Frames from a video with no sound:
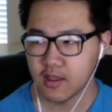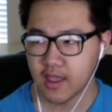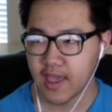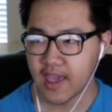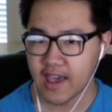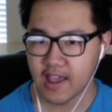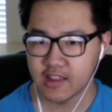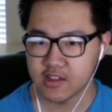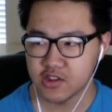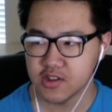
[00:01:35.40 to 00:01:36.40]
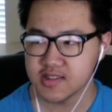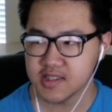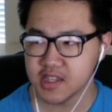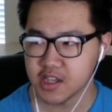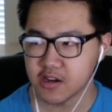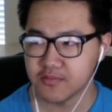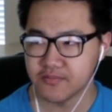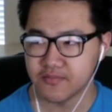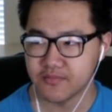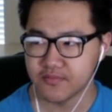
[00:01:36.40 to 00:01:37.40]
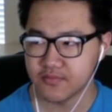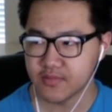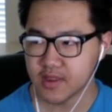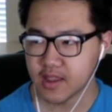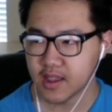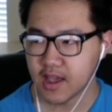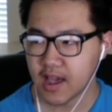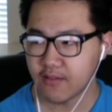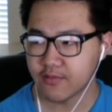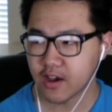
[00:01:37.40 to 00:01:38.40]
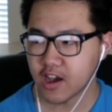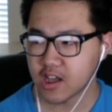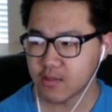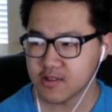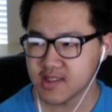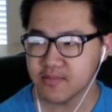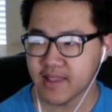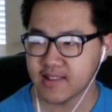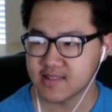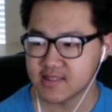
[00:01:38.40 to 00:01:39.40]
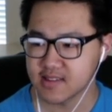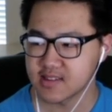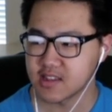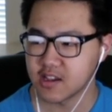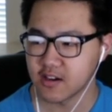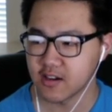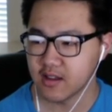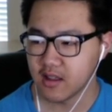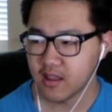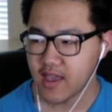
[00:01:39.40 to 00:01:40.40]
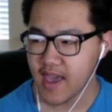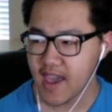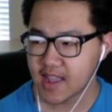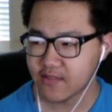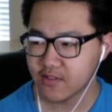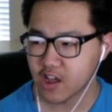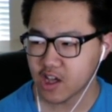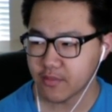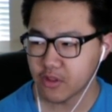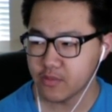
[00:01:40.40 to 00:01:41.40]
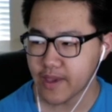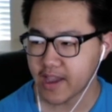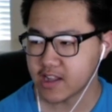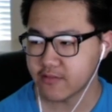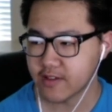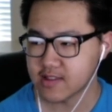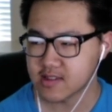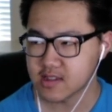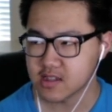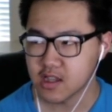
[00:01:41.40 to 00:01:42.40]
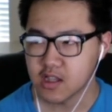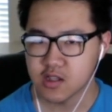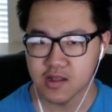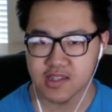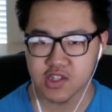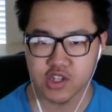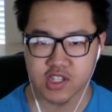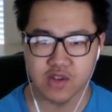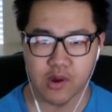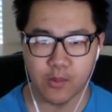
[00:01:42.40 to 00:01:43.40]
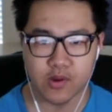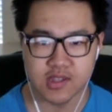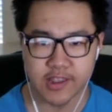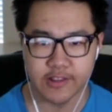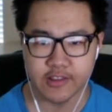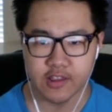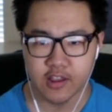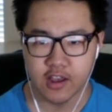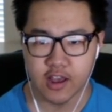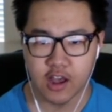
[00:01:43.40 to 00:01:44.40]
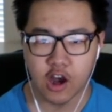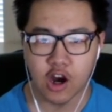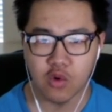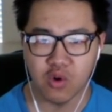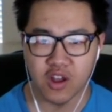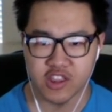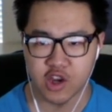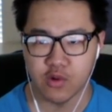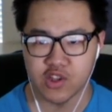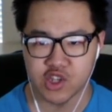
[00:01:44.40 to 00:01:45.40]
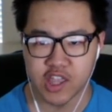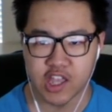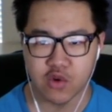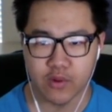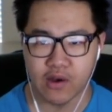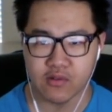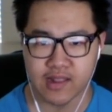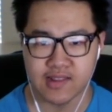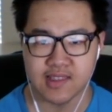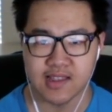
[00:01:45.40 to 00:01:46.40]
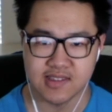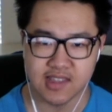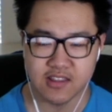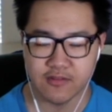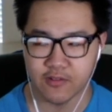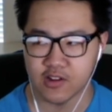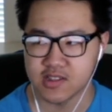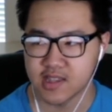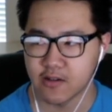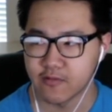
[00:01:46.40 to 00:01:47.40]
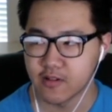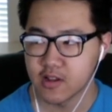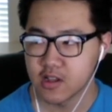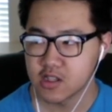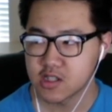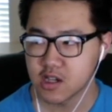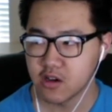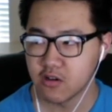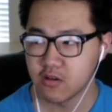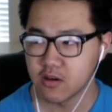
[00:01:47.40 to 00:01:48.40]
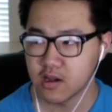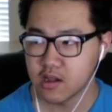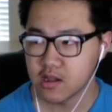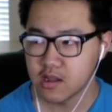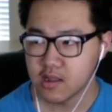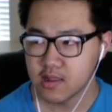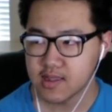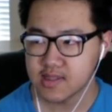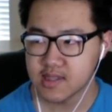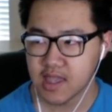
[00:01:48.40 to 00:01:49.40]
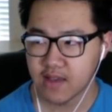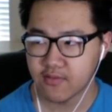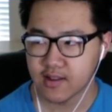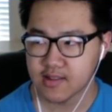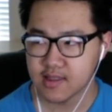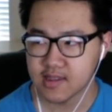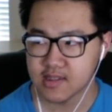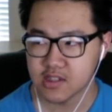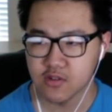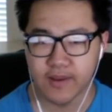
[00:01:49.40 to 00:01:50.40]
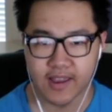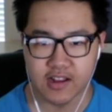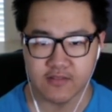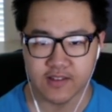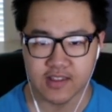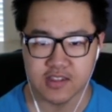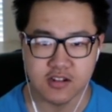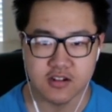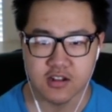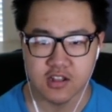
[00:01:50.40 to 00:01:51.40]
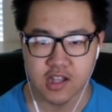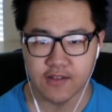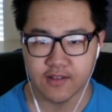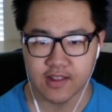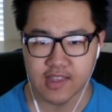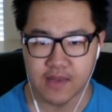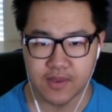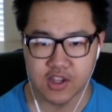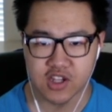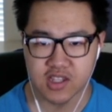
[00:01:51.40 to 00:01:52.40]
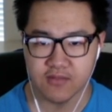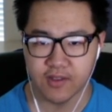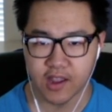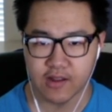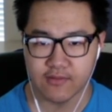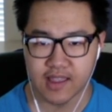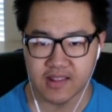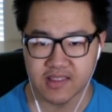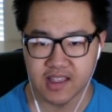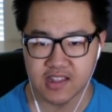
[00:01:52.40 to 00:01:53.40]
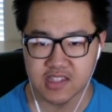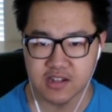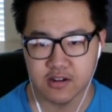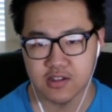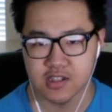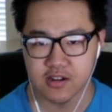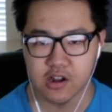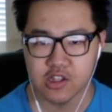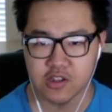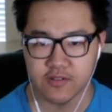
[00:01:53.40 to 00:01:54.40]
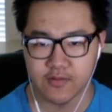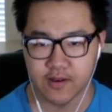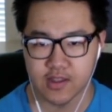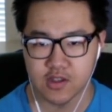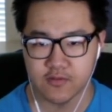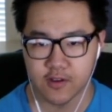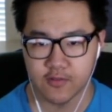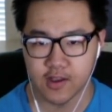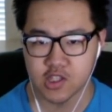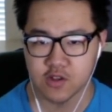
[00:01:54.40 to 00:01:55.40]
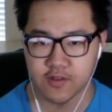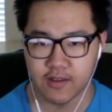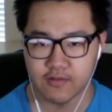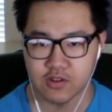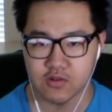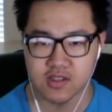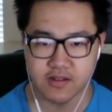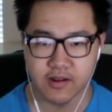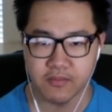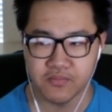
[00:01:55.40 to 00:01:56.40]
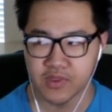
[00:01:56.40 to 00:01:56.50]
And so you can see here, I've got a couple subnets listed here, and I've got a couple loopback interfaces. So this is just to represent R1 originating a route that's destined for itself. So let's say I've got this loopback interface here. I've got the IP address configured of 10.10.0.0.255.255.255.20.